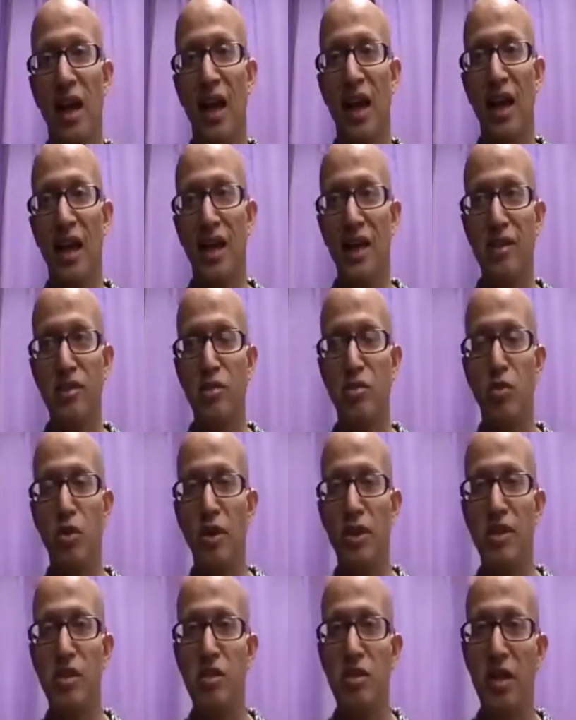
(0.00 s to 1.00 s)
and I just
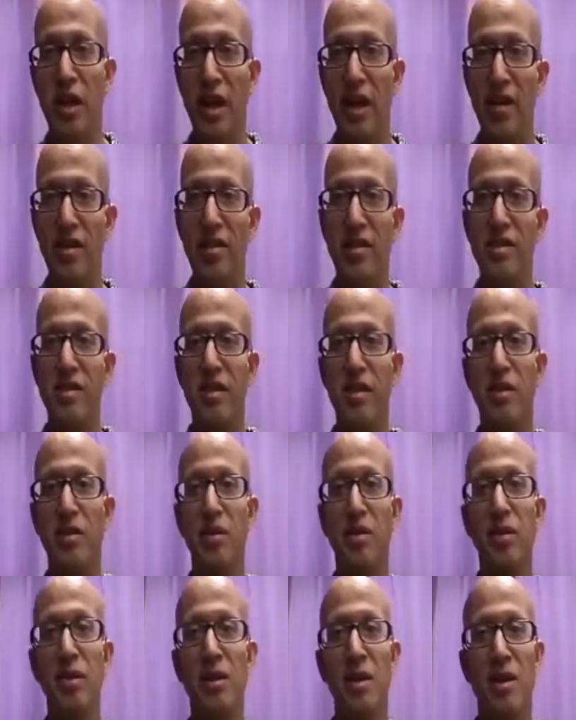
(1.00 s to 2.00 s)
want to share this
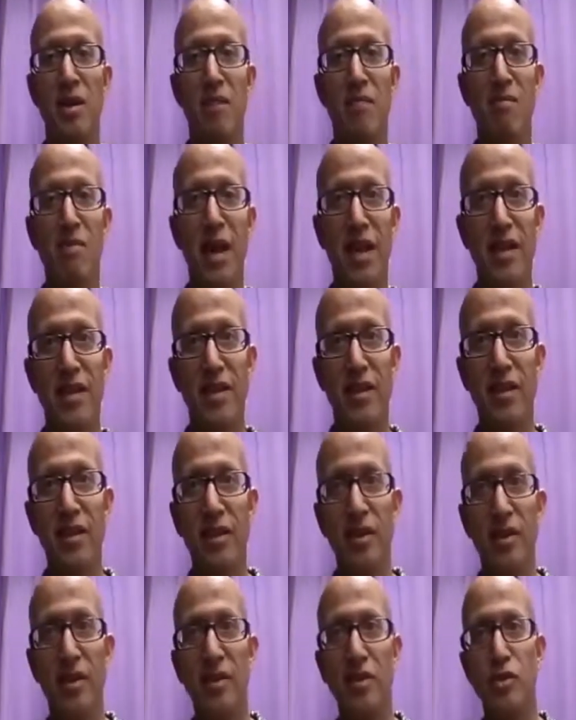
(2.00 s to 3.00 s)
little
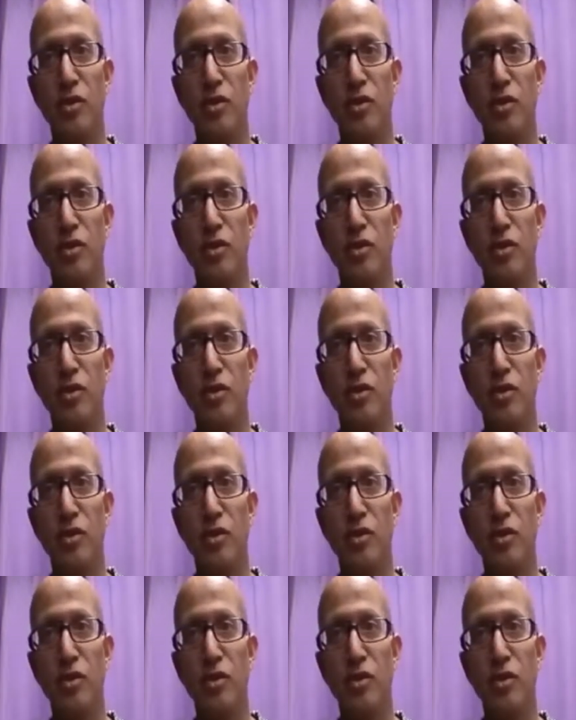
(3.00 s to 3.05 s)
method